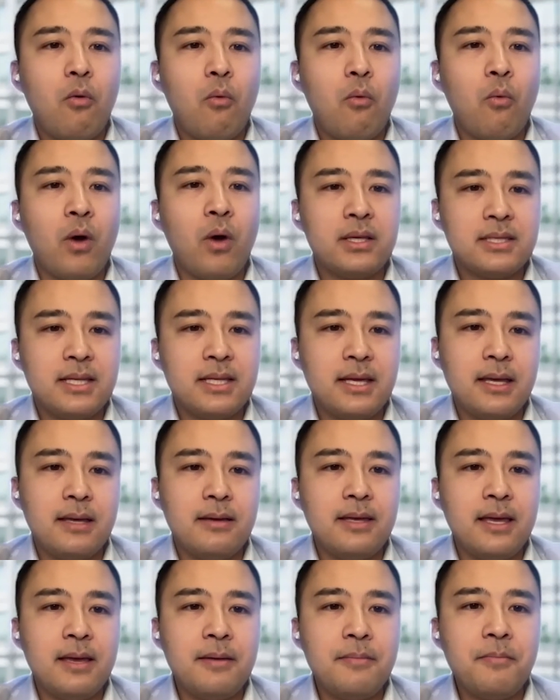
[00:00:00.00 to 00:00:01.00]
What's
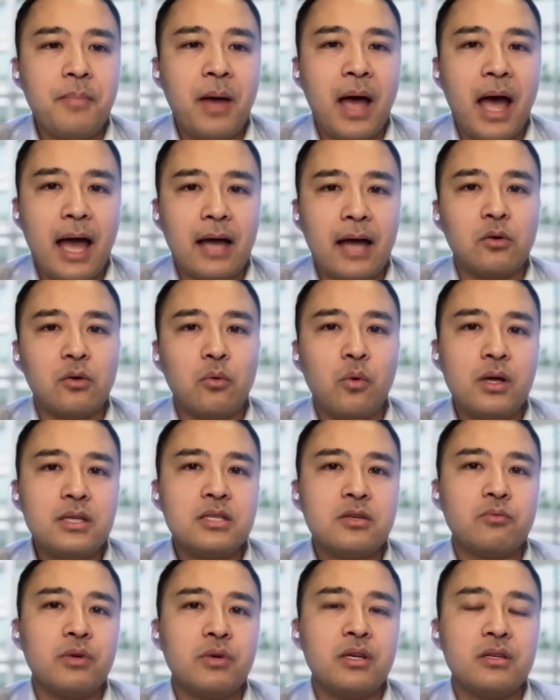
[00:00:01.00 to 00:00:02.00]
the impact?
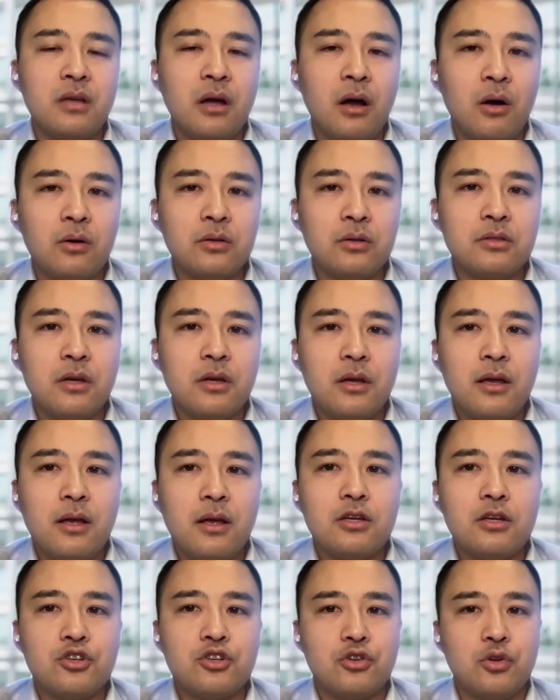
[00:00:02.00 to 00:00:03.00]
What's the result?
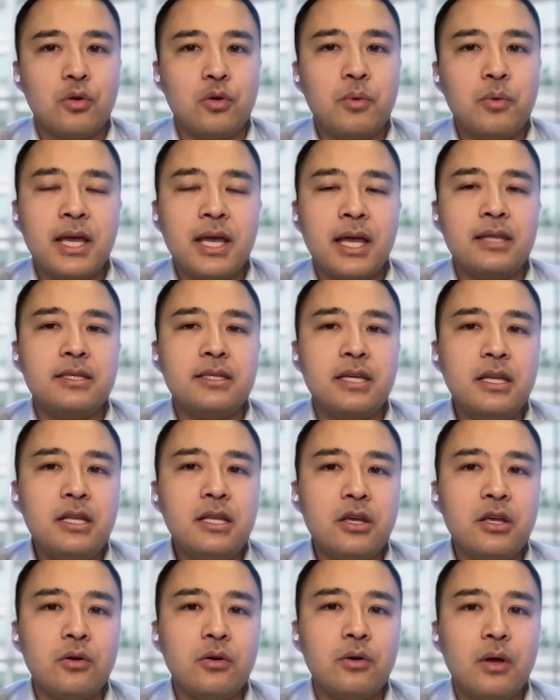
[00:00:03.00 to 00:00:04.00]
Should we
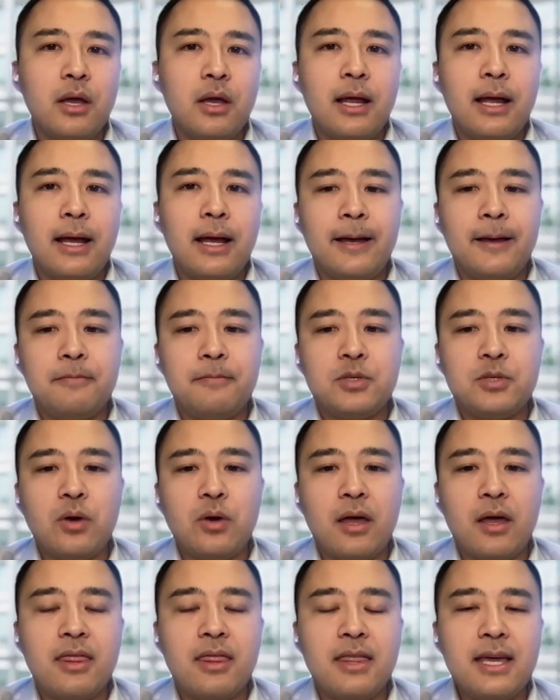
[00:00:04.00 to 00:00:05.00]
continue?
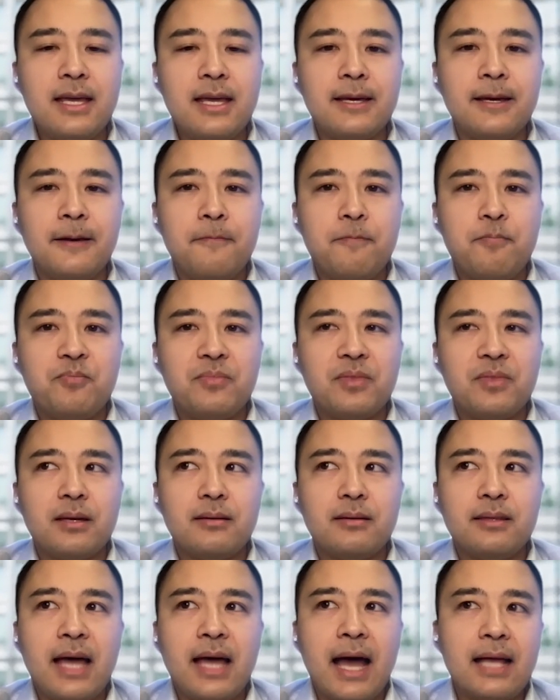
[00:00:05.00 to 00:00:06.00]
So I think
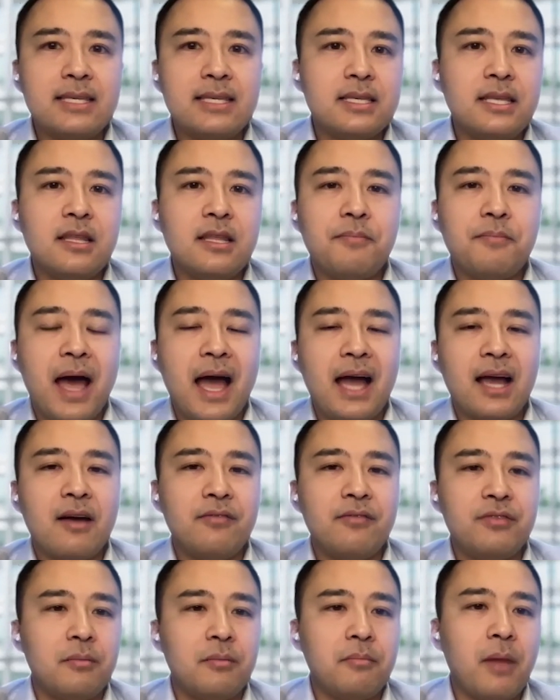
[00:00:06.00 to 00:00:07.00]
that's in the back
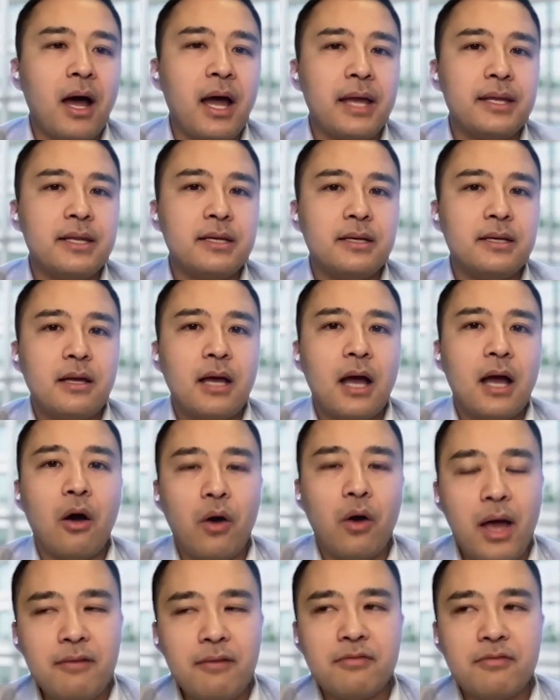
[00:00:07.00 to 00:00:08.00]
of their mind.
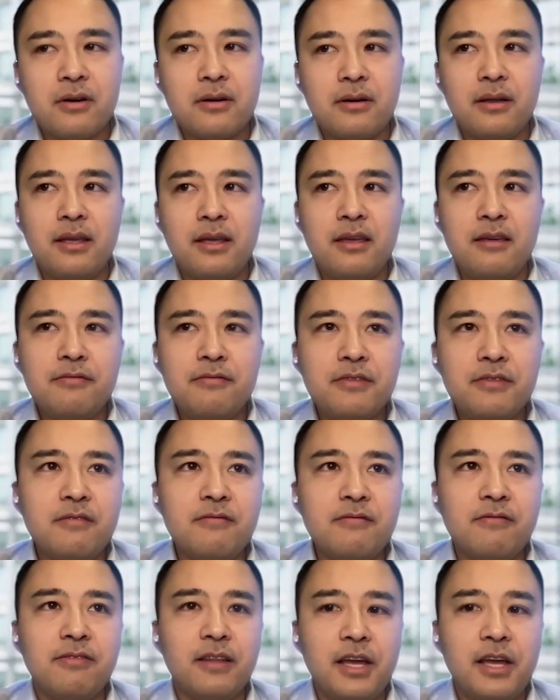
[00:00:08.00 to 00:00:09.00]
However, if
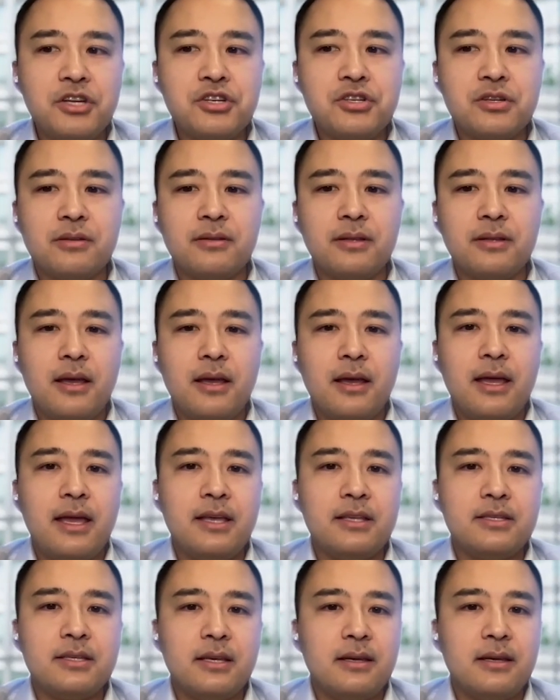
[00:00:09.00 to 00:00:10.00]
inflation
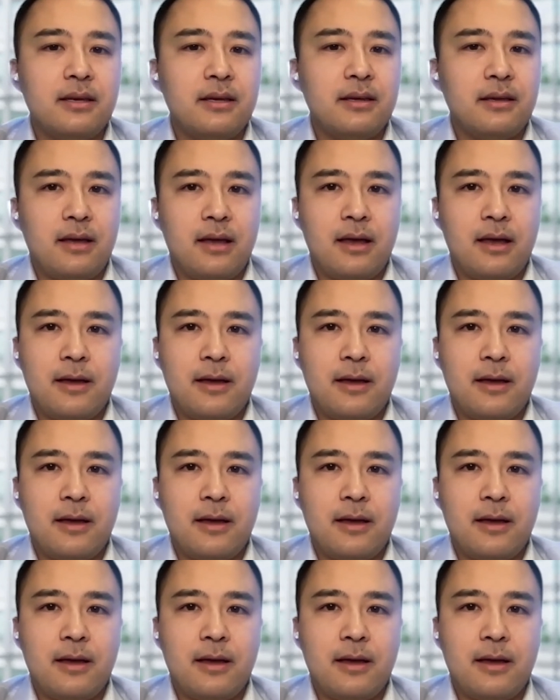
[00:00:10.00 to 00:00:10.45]
is,